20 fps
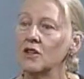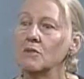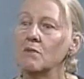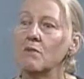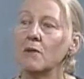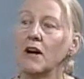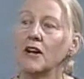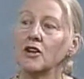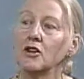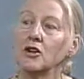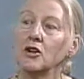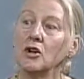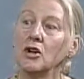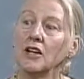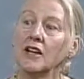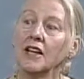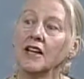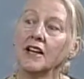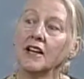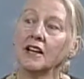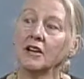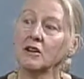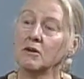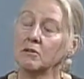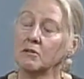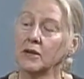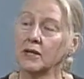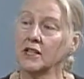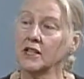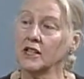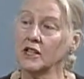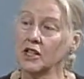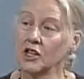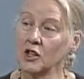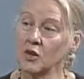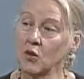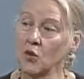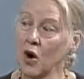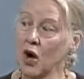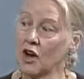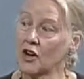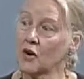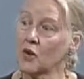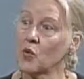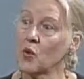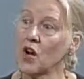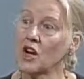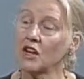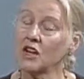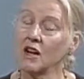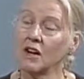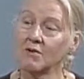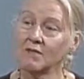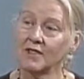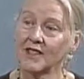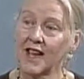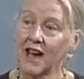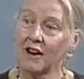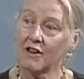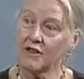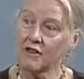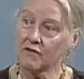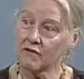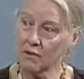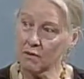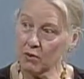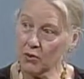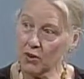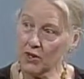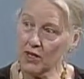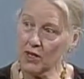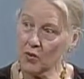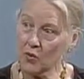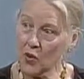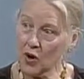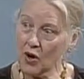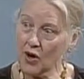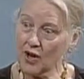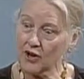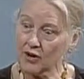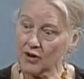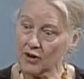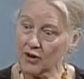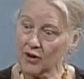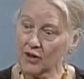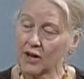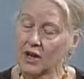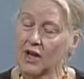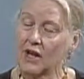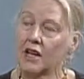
By cooking it completely in the water, what comes out of the boiling water